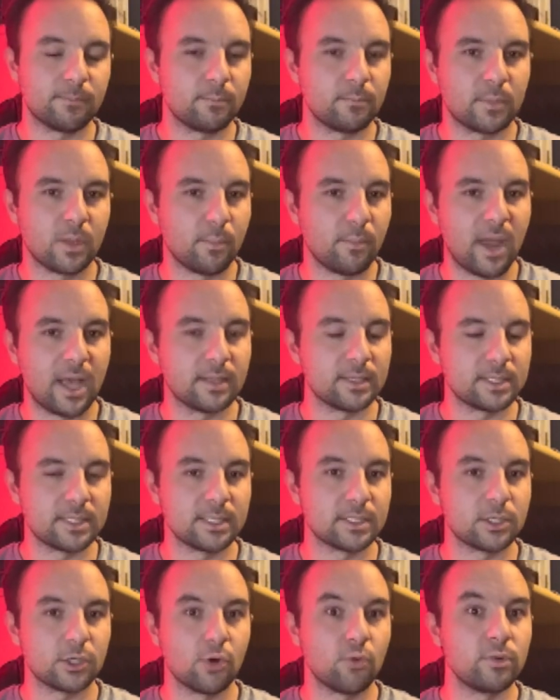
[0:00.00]
the balance
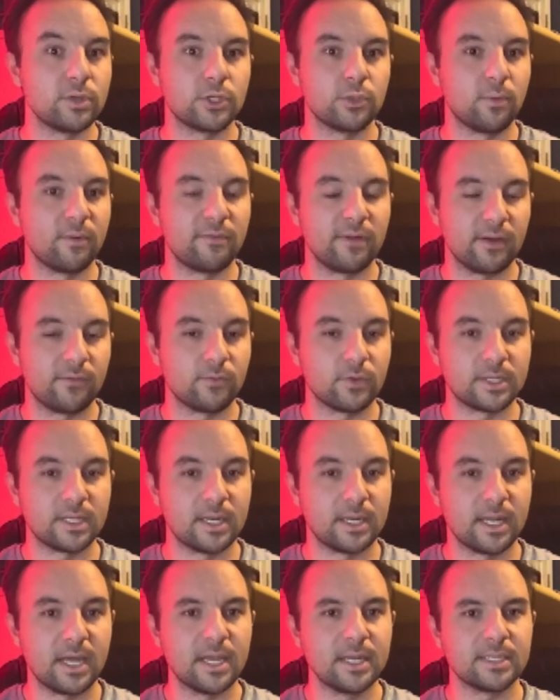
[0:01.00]
doesn't go into effect for
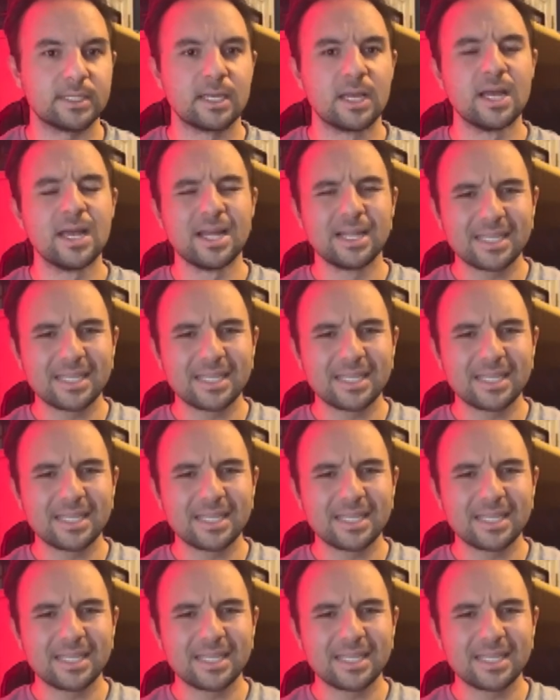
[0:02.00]
10 days